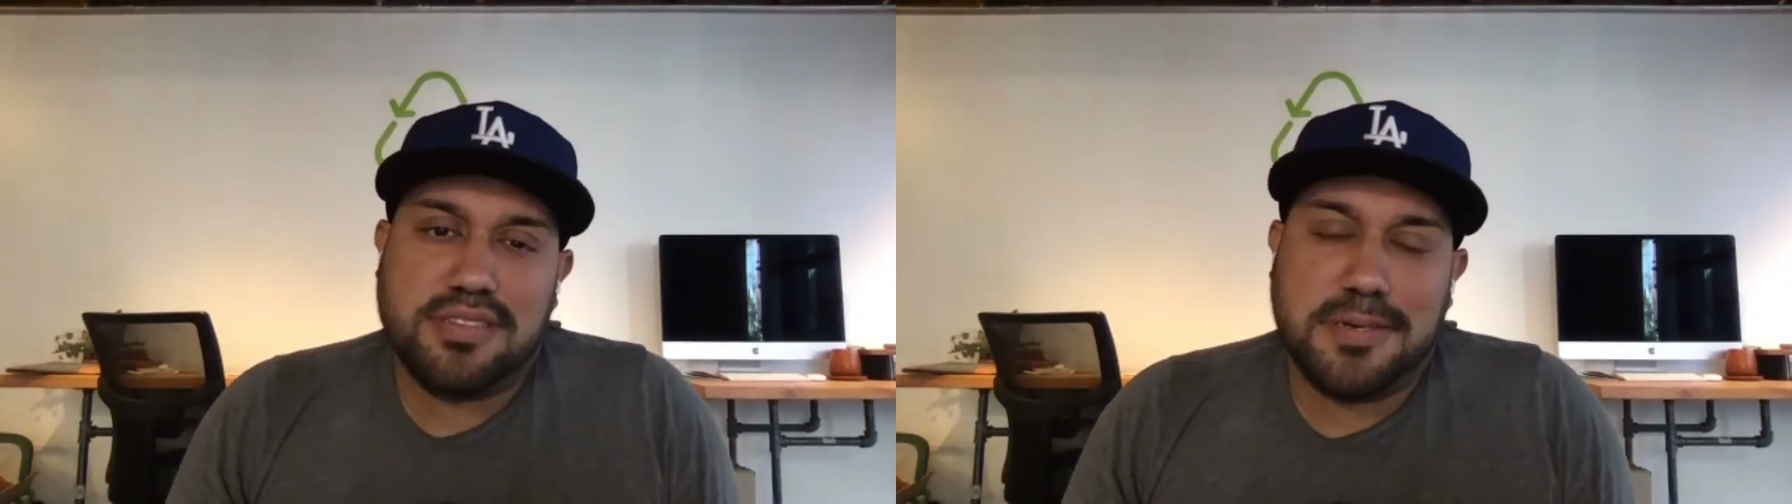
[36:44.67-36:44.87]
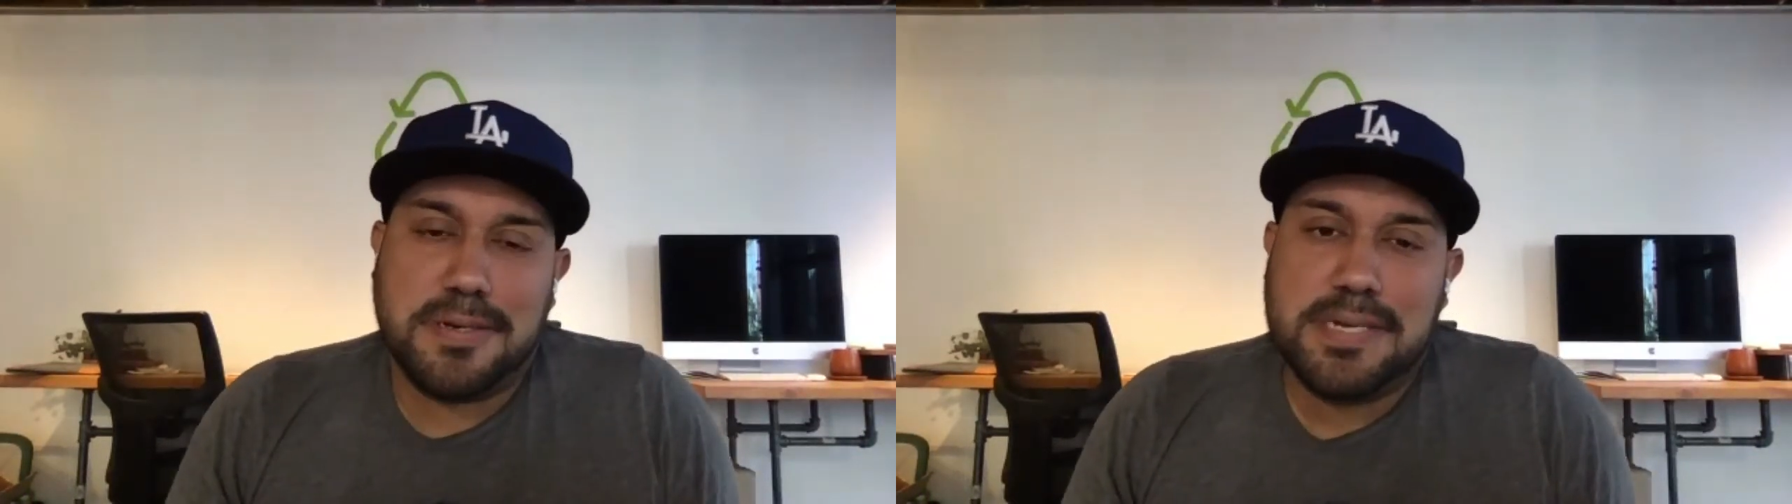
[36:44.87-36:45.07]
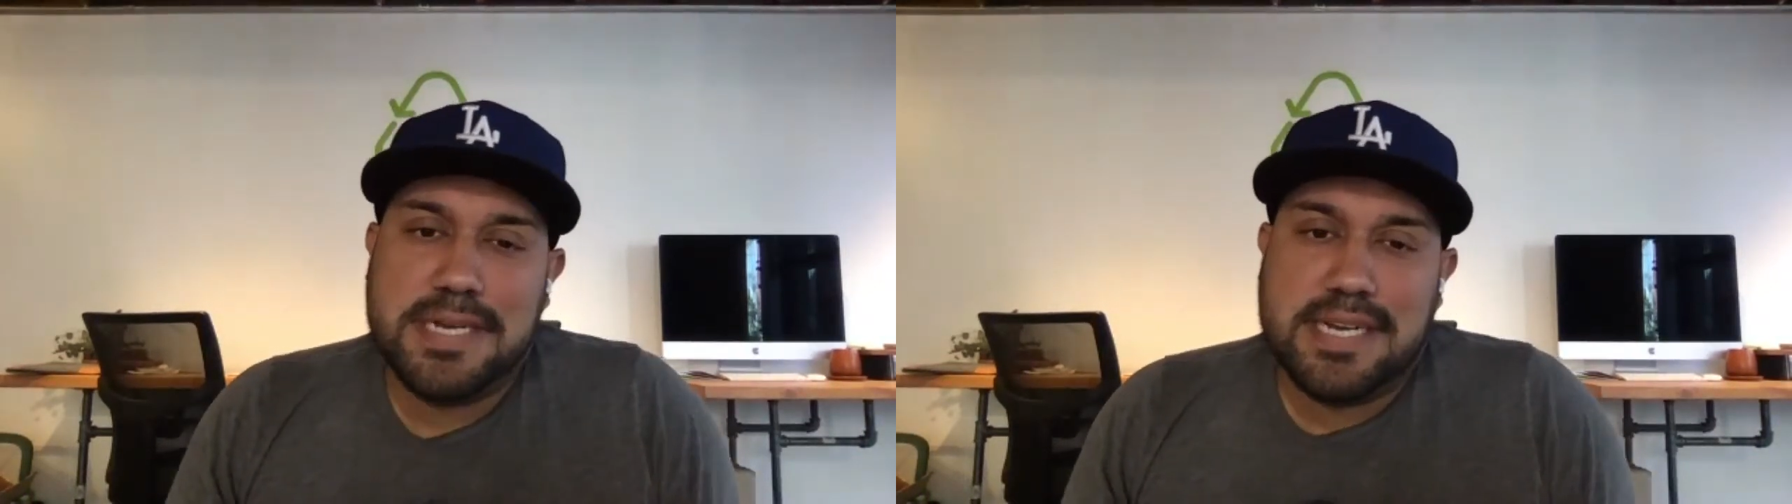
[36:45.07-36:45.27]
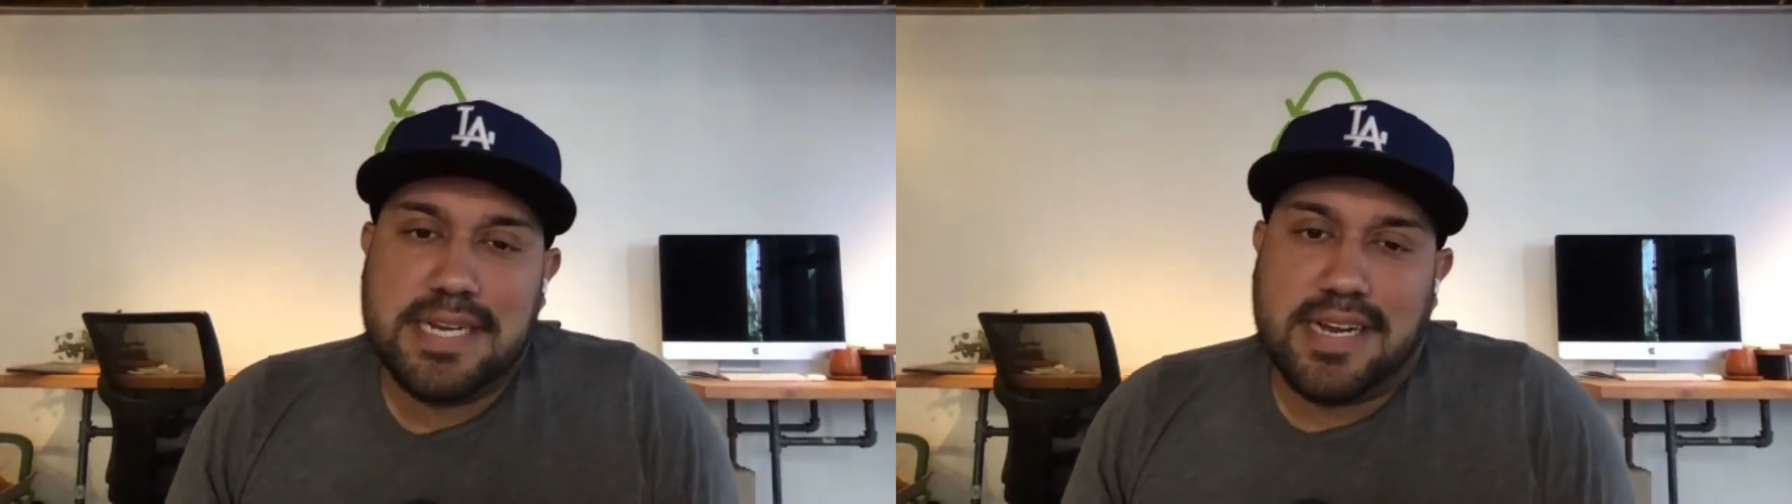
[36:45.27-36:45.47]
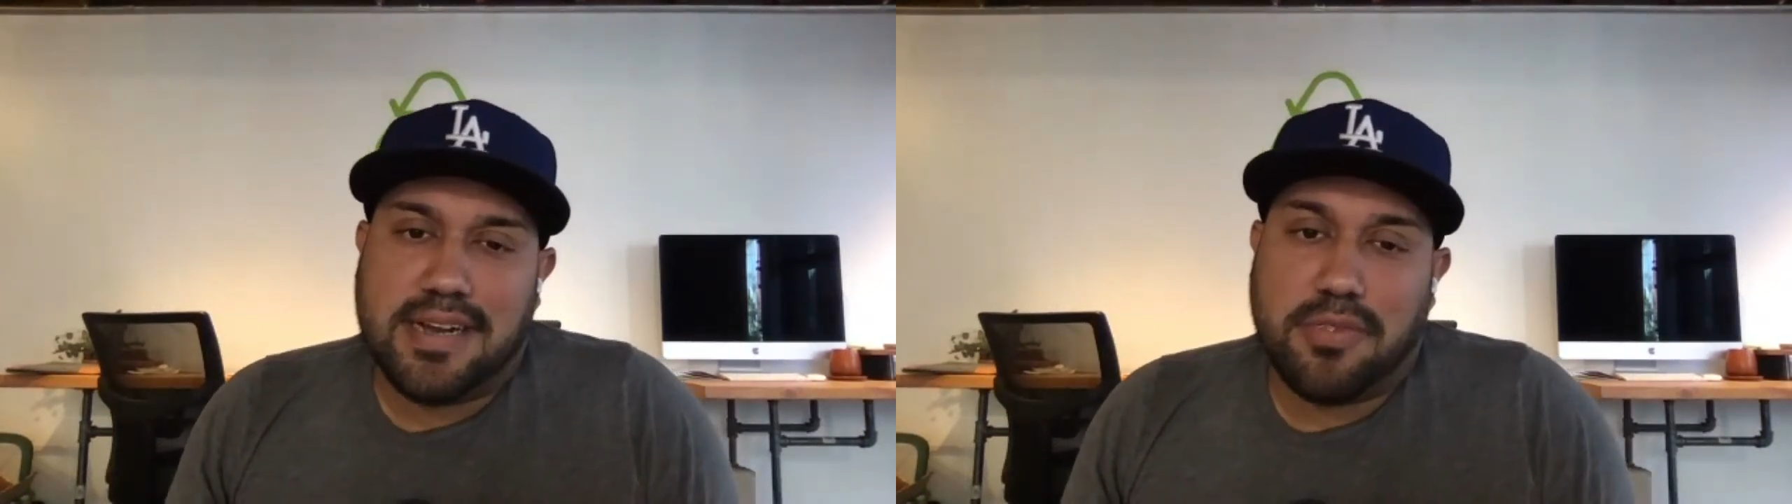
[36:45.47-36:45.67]
So
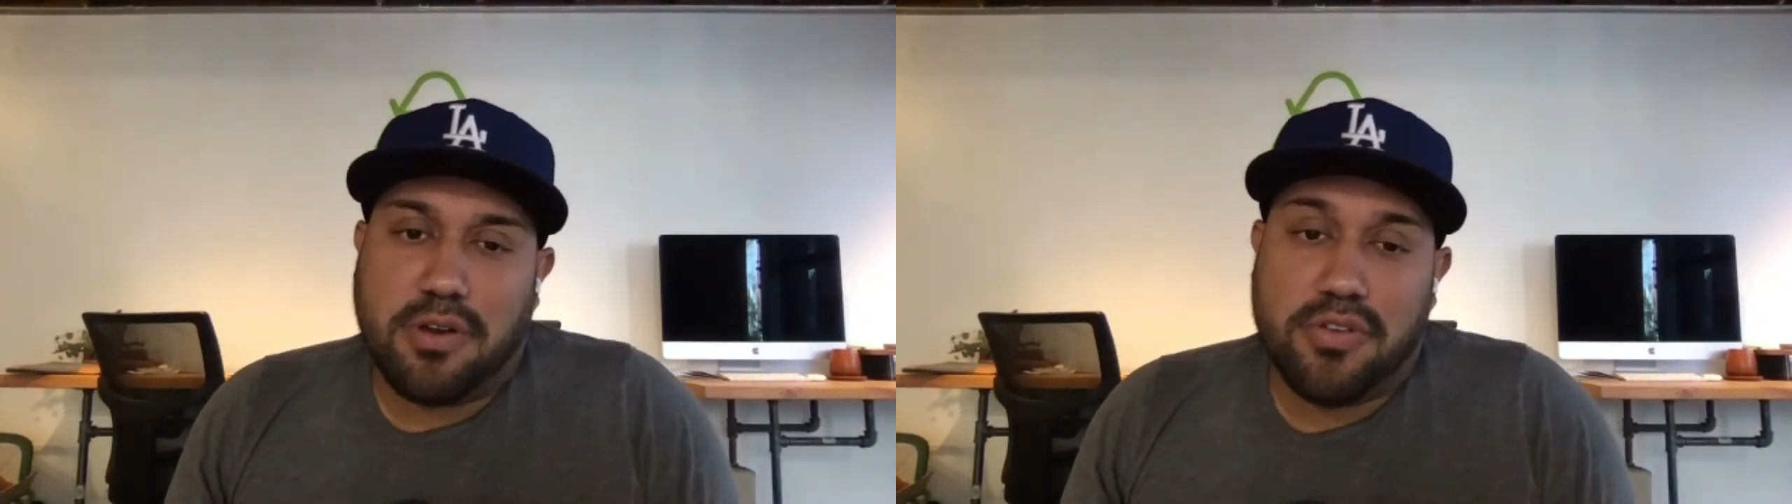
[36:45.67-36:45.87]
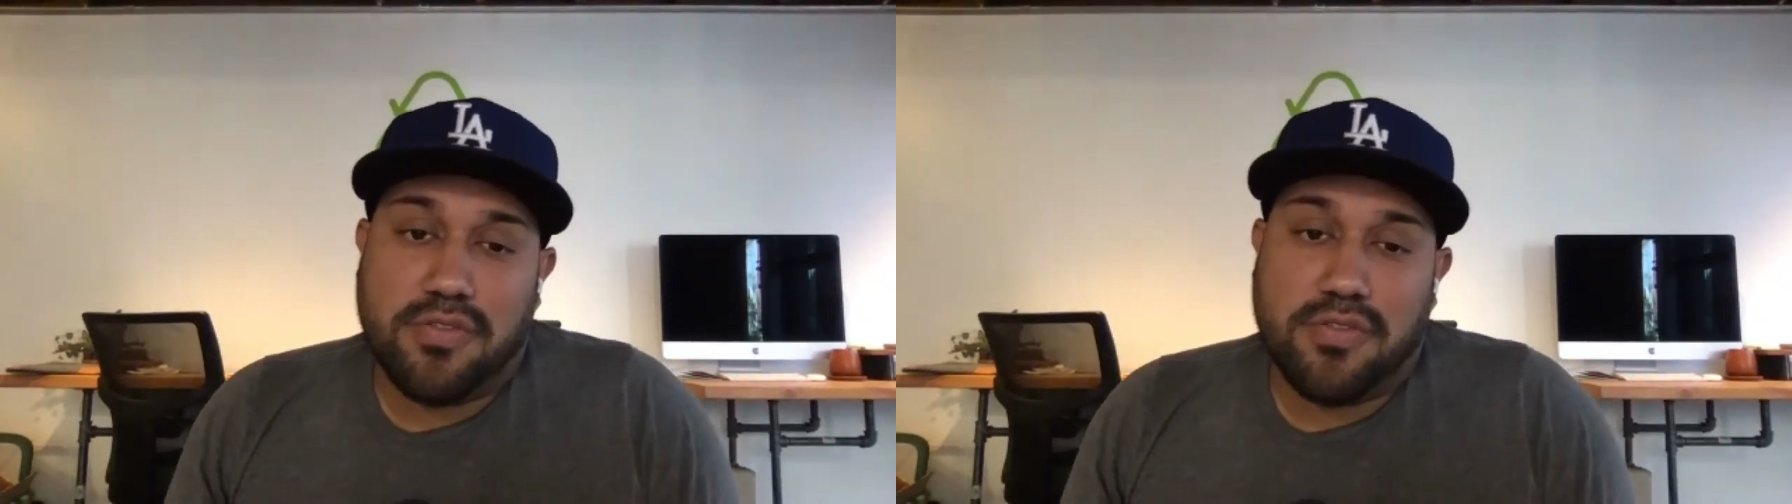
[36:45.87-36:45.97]
we're